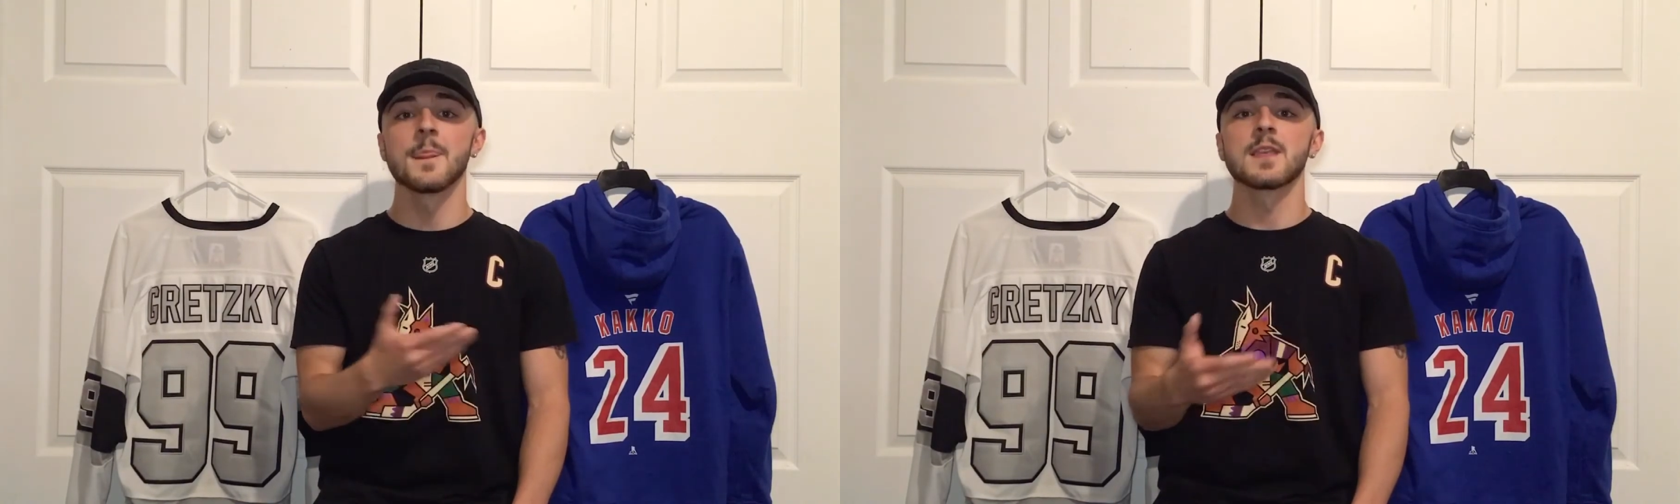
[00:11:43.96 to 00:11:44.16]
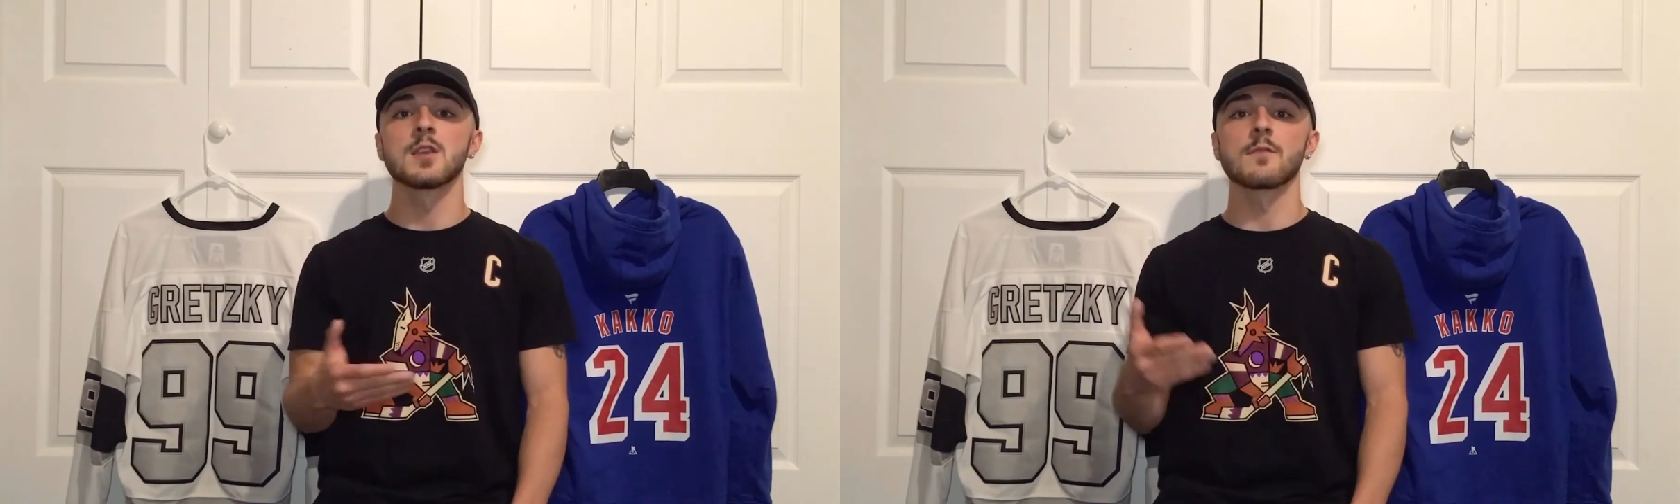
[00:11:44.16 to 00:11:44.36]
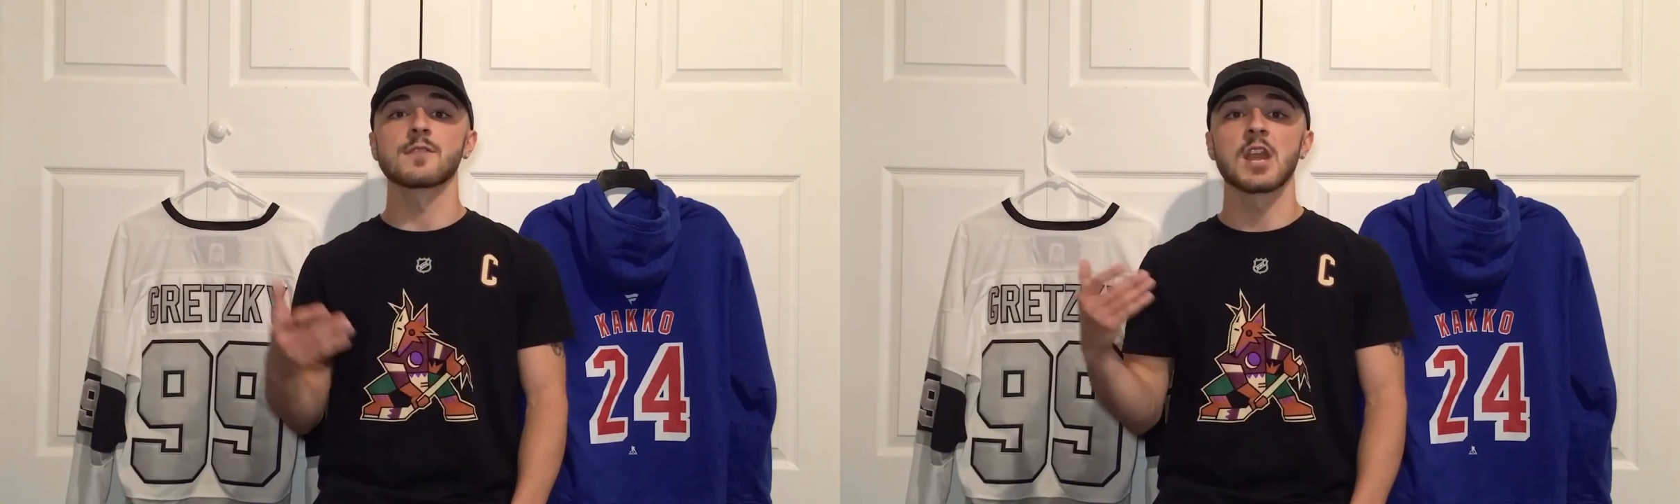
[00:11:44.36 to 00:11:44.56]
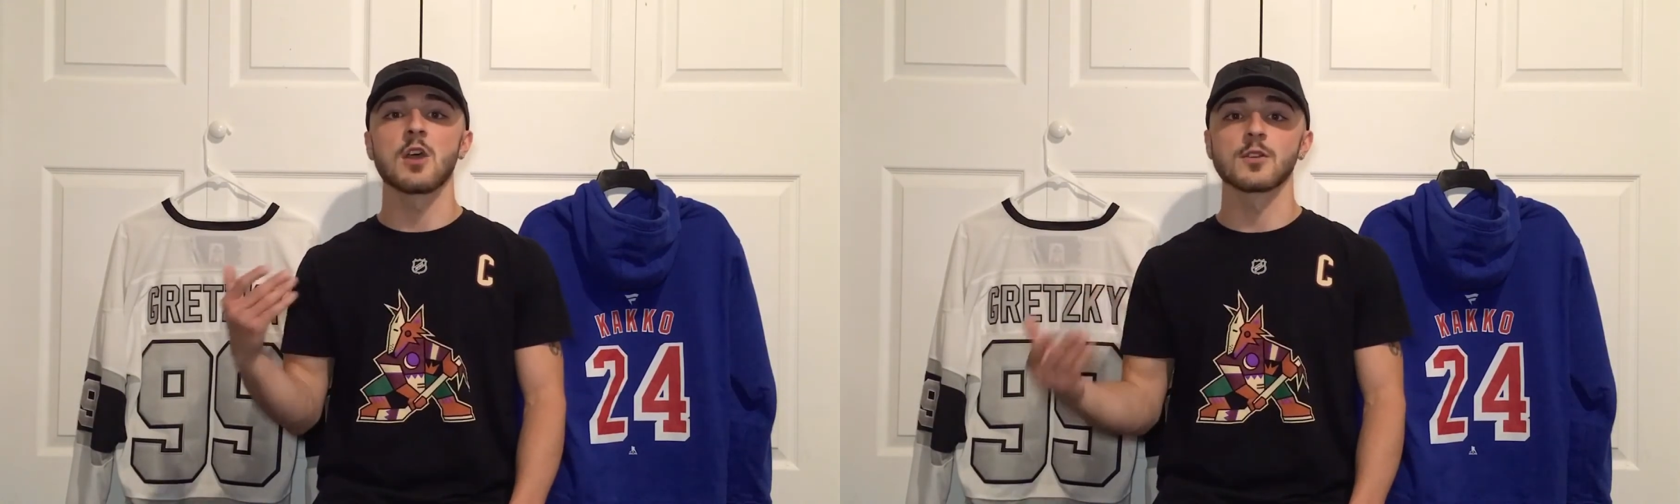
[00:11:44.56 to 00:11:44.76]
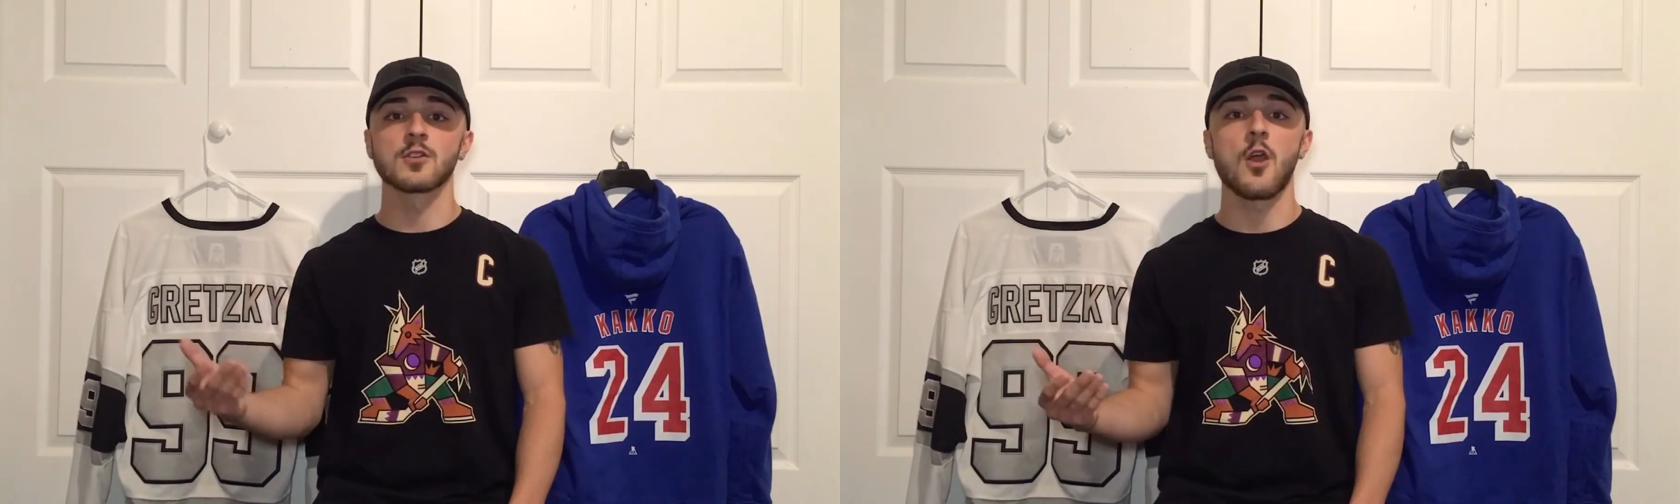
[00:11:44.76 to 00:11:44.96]
You have Cale
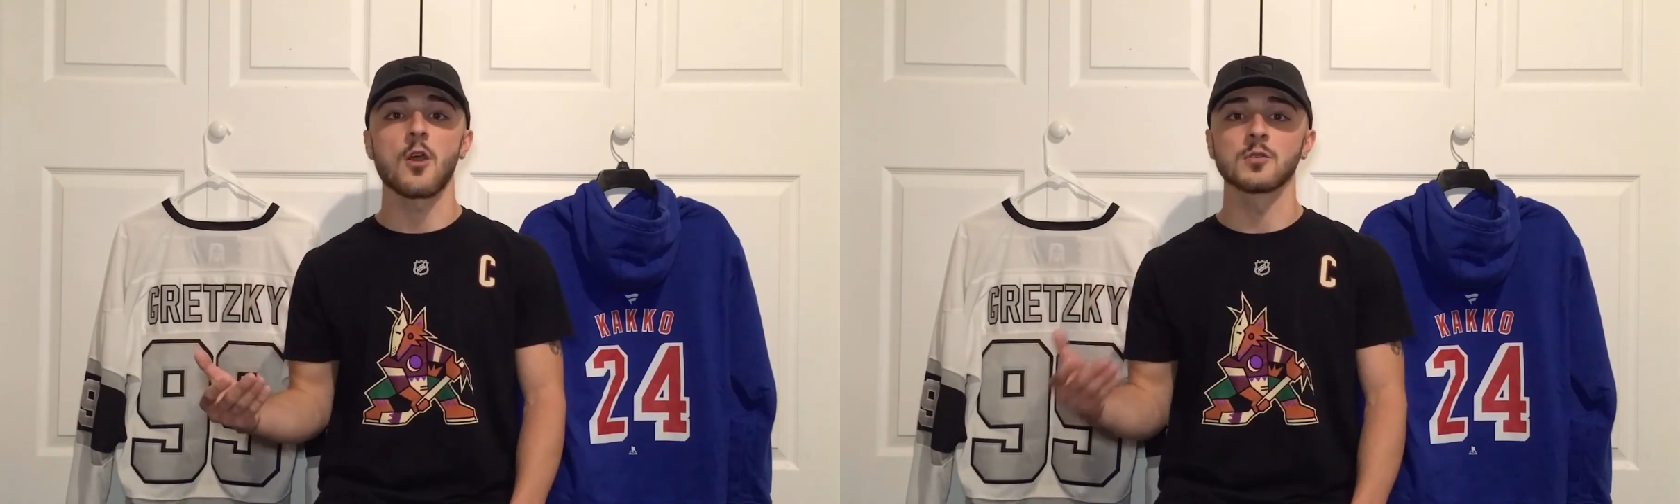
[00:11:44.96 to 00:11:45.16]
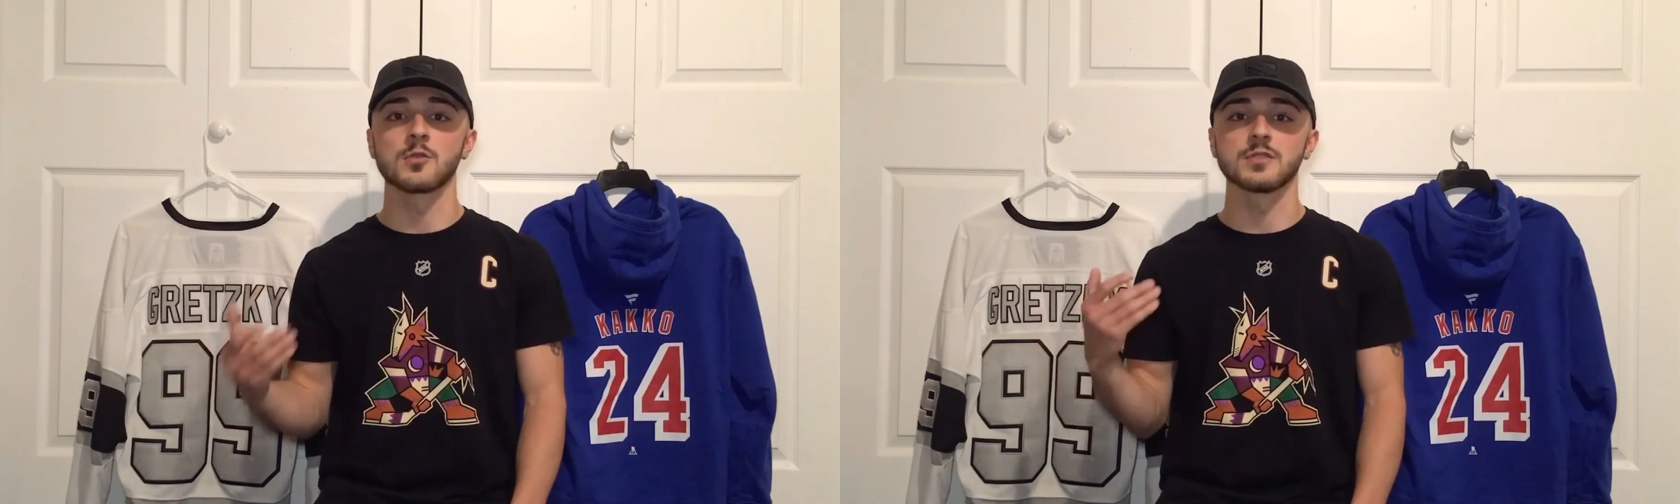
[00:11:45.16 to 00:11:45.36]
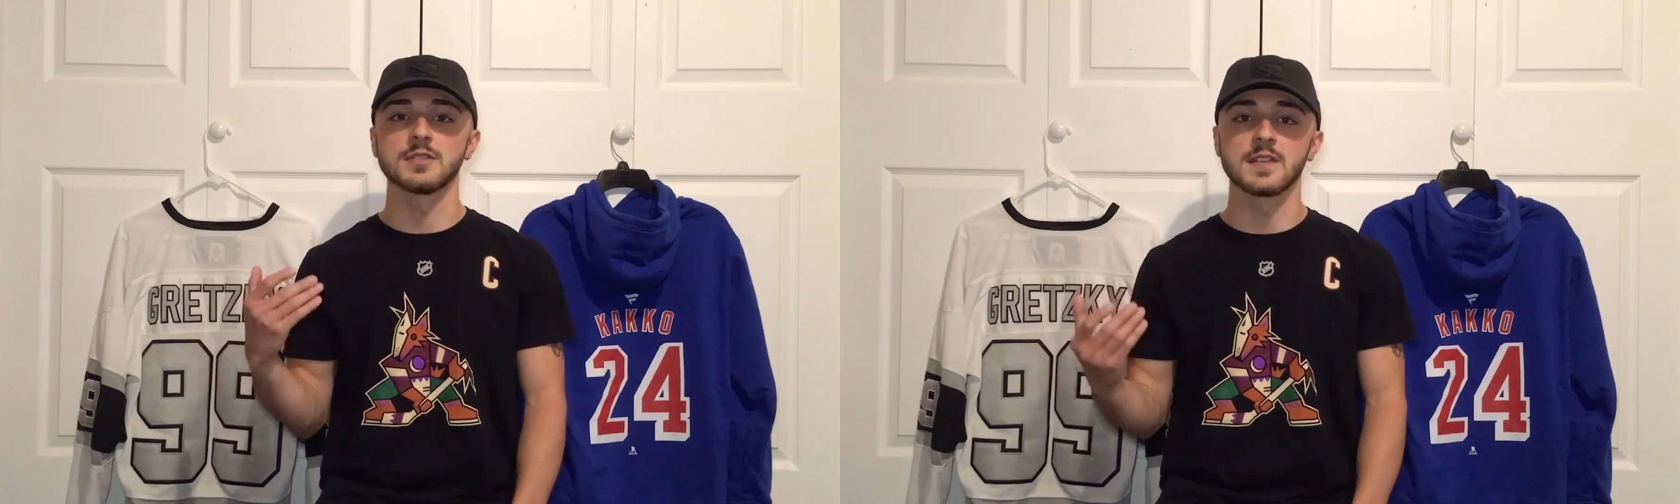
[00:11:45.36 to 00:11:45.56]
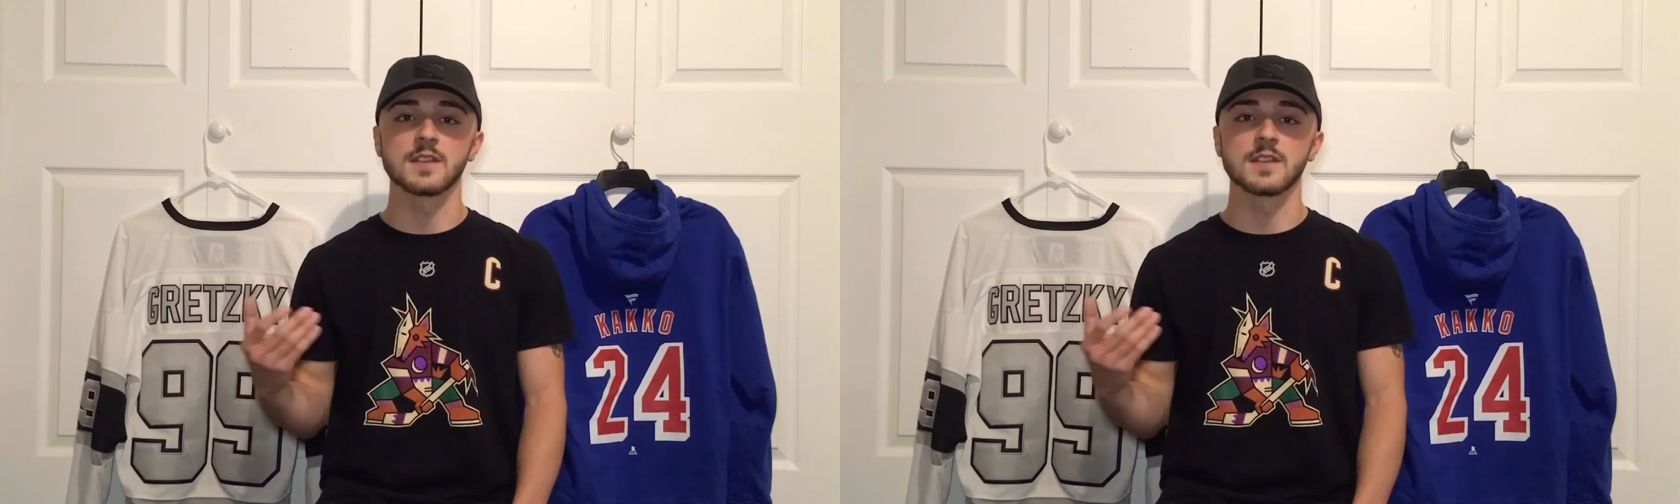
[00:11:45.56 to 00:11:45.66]
Makar, who's leading